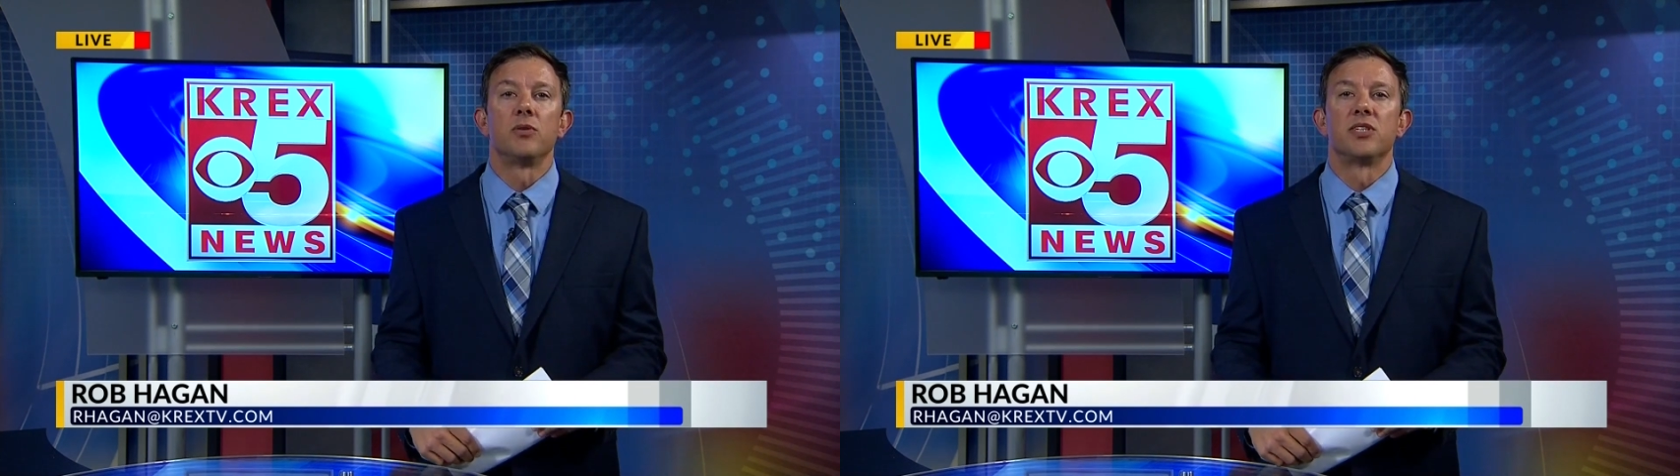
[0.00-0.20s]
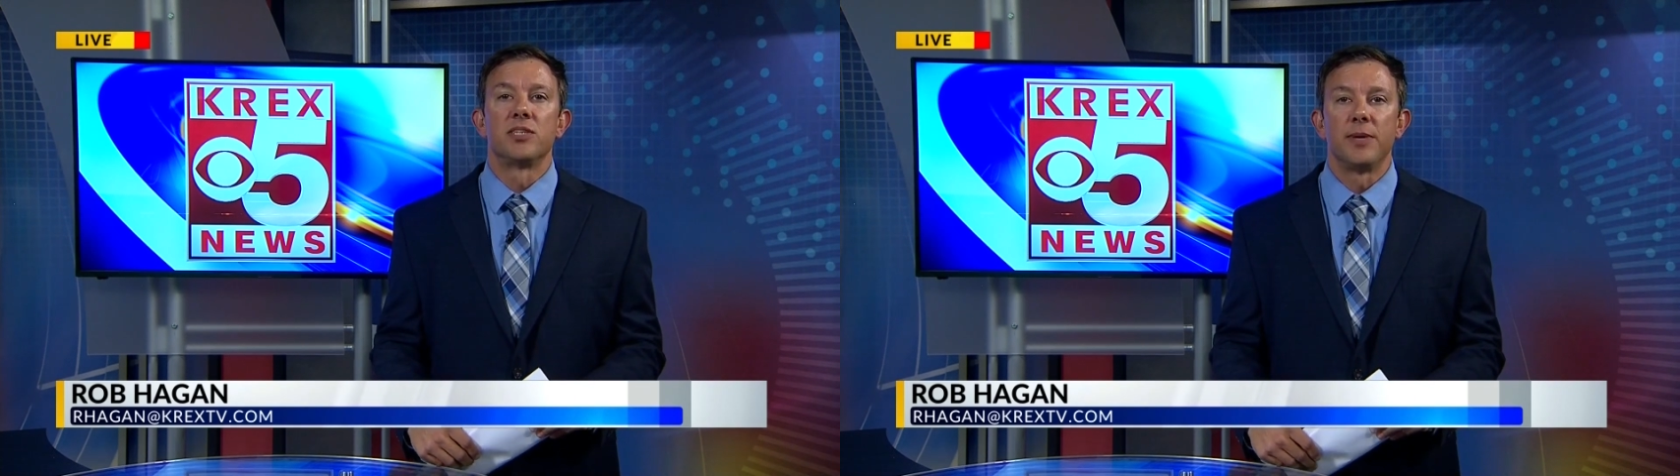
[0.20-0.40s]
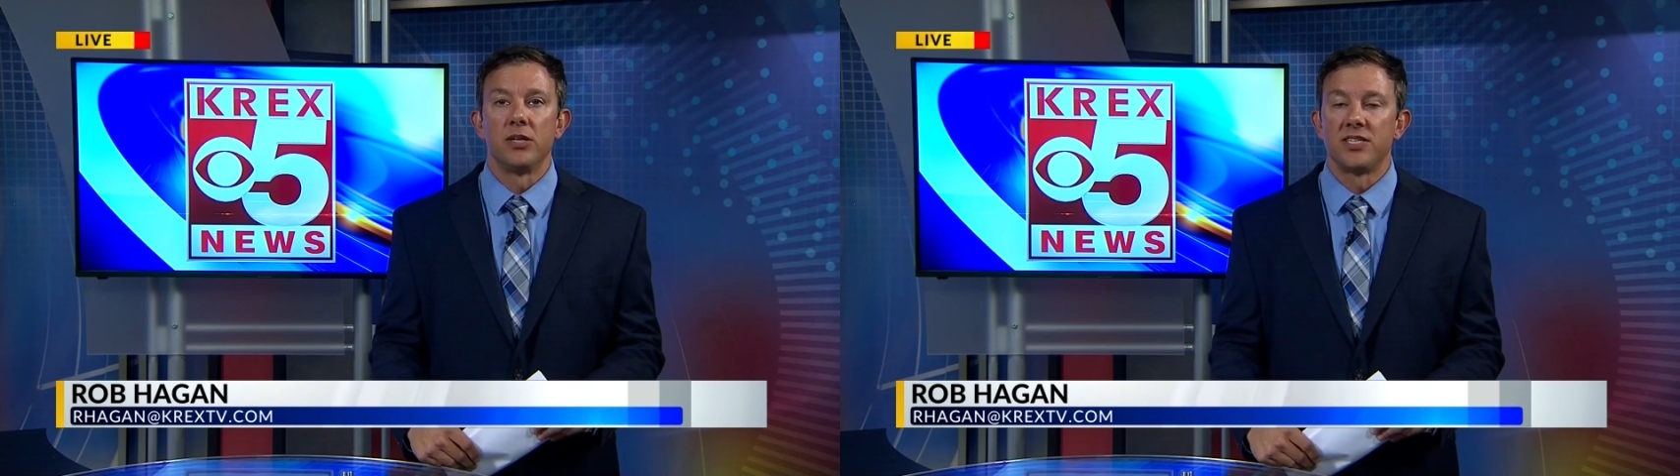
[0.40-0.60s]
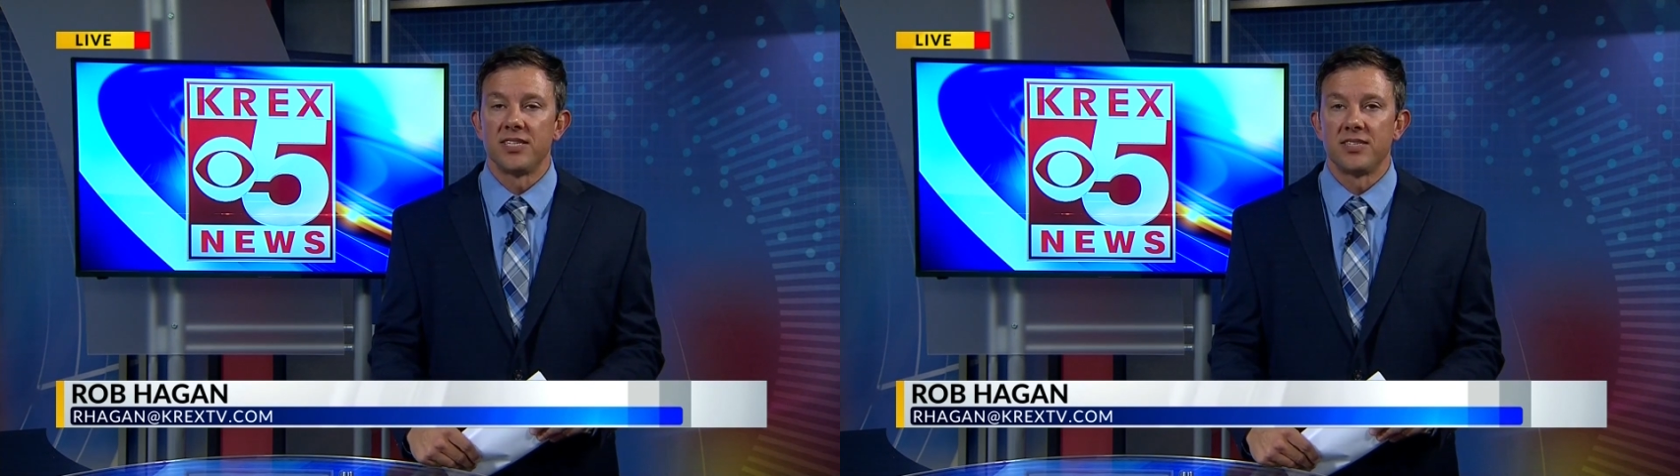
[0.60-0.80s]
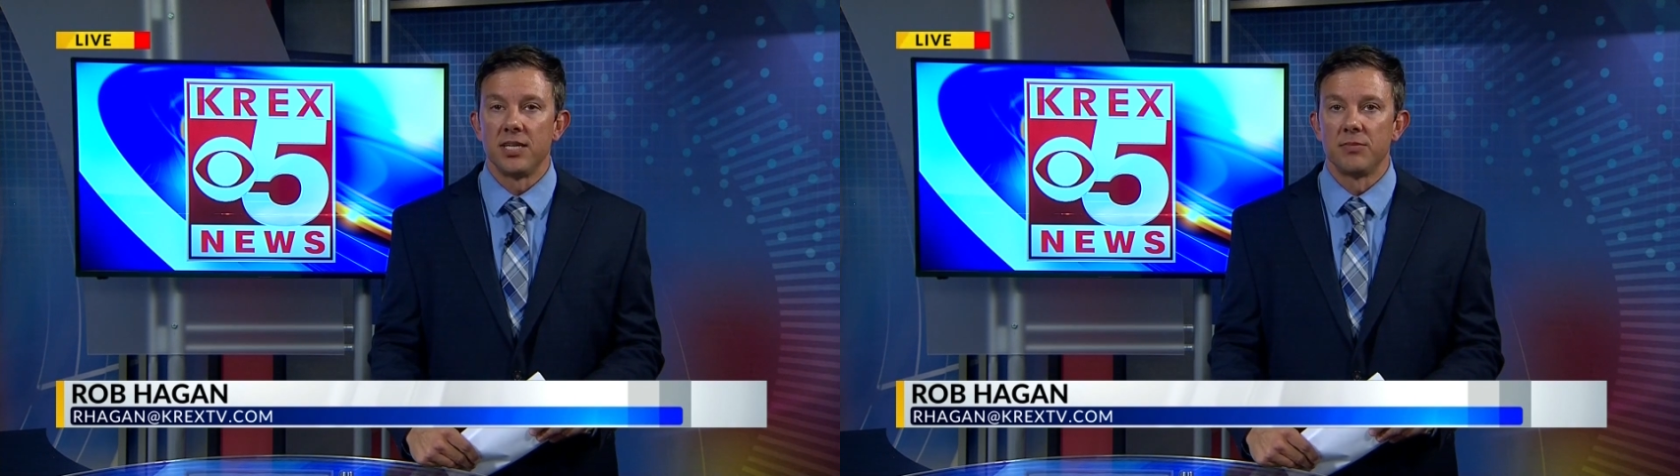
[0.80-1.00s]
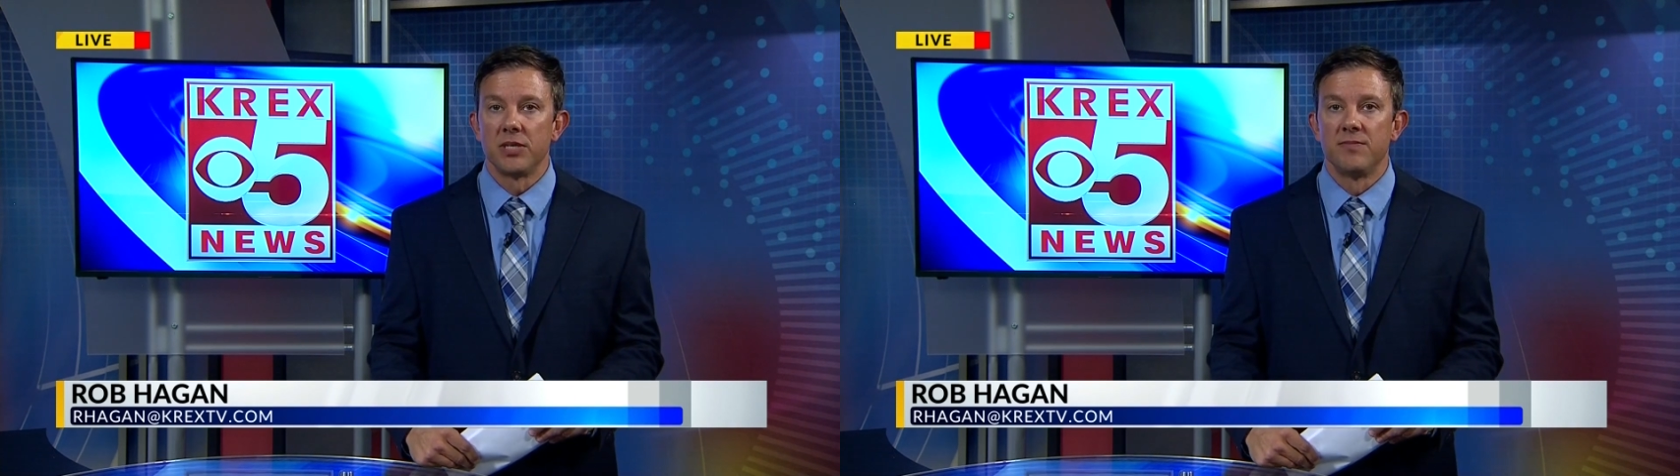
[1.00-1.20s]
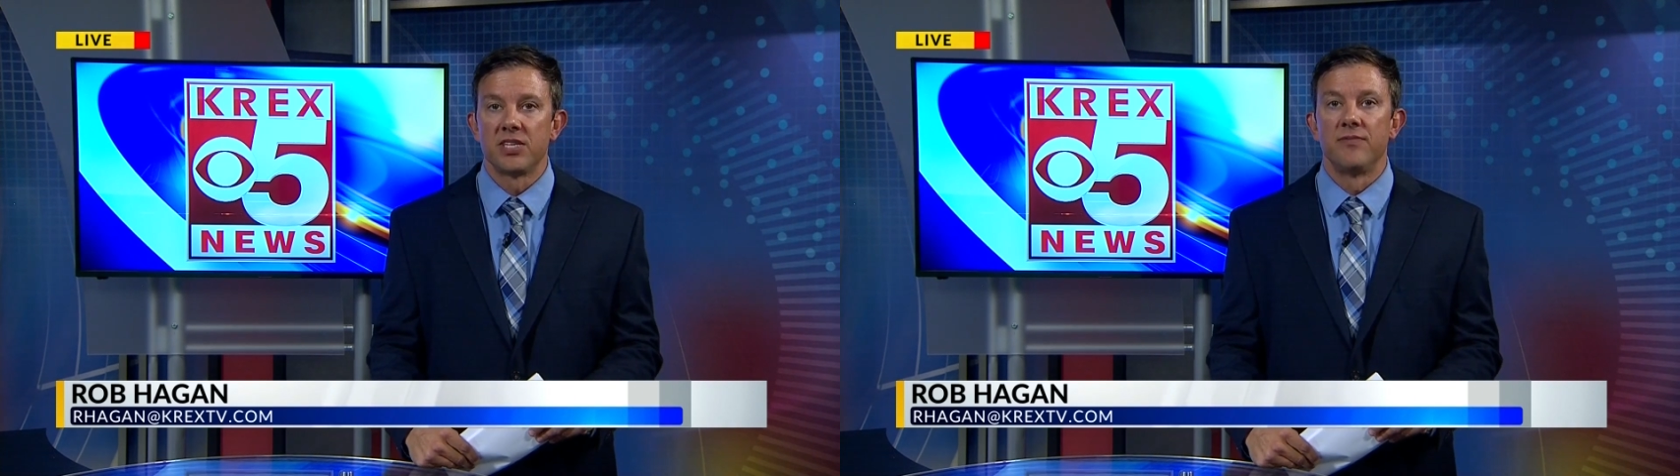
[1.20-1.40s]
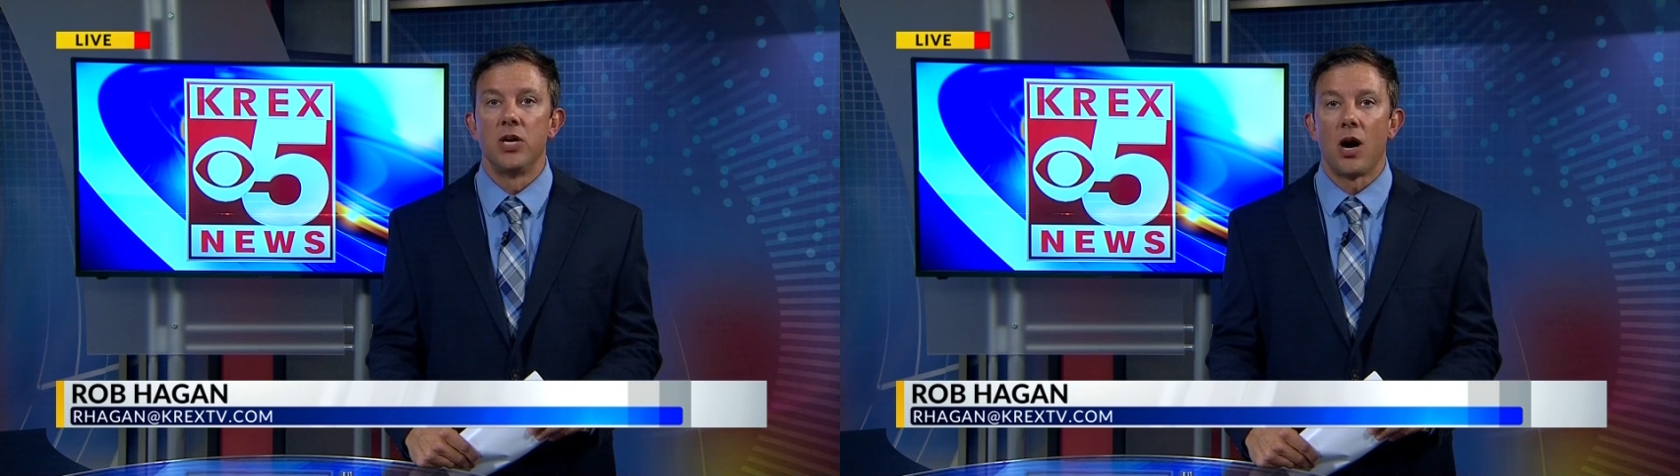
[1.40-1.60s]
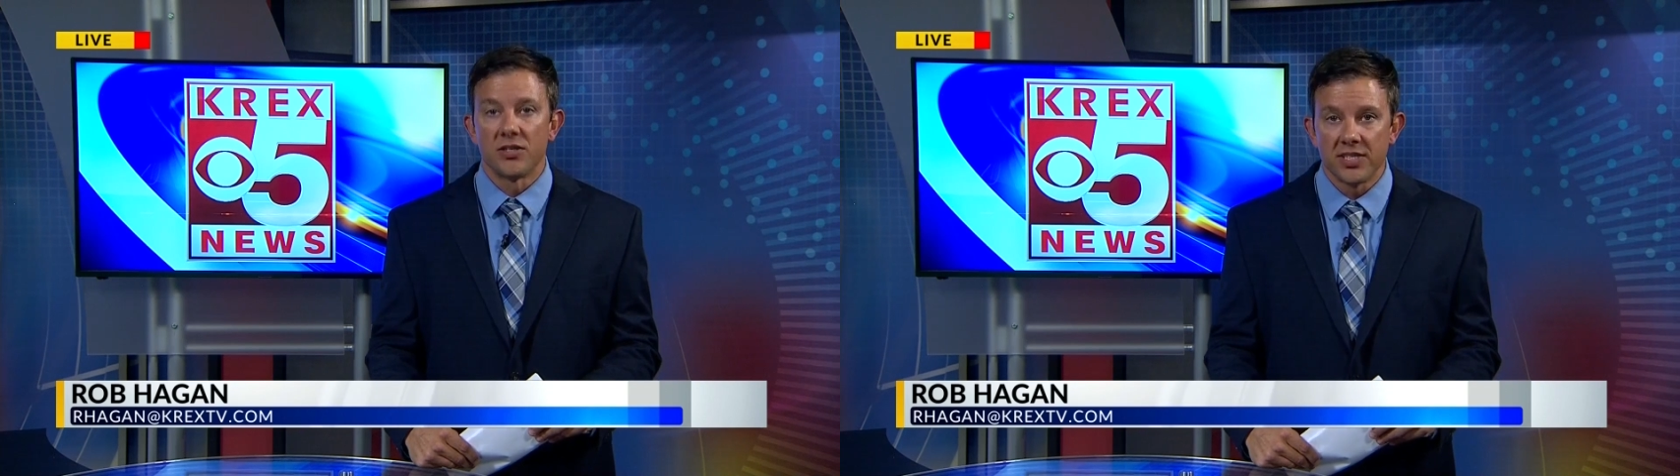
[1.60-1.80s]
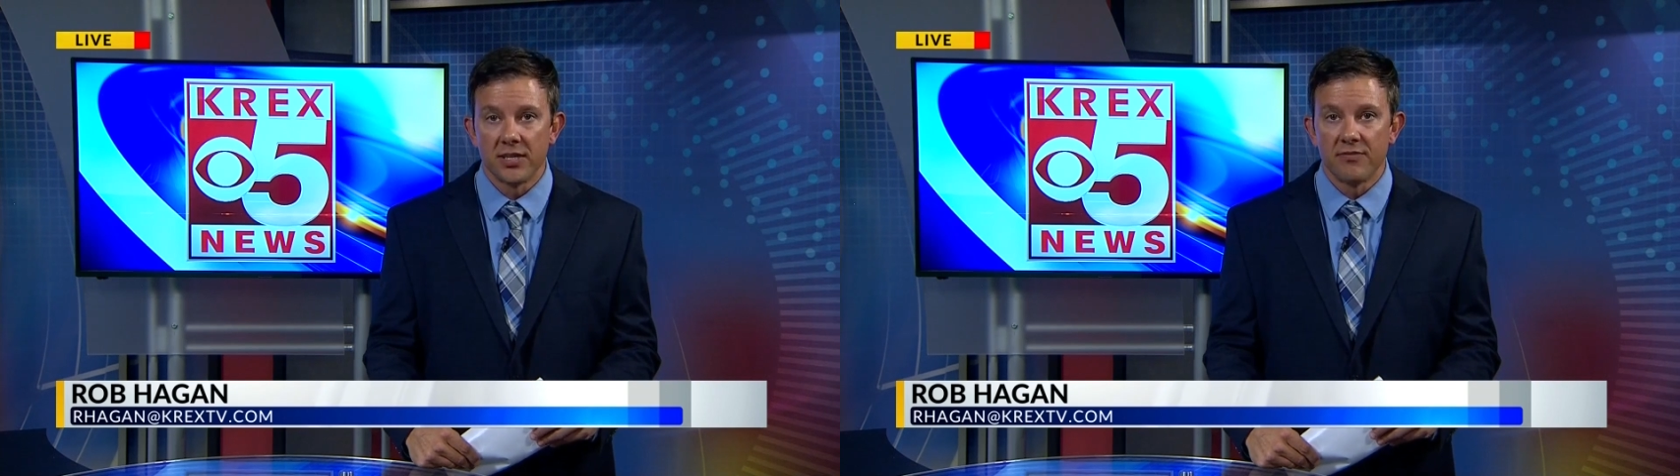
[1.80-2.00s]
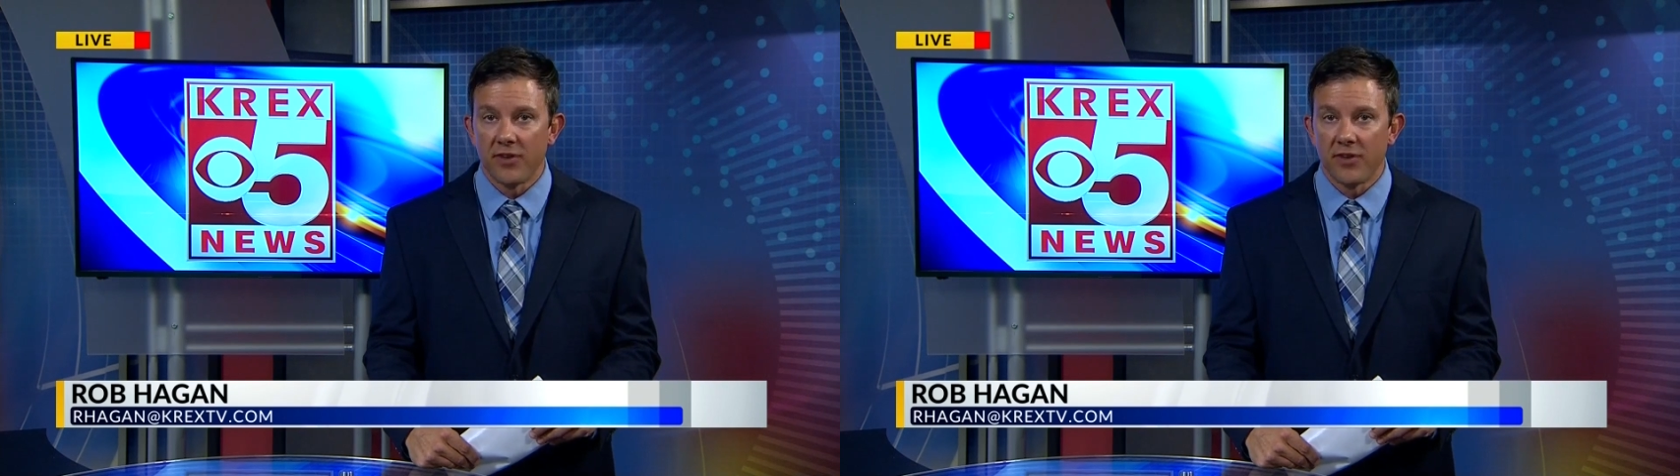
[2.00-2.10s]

are experiencing symptoms of nausea,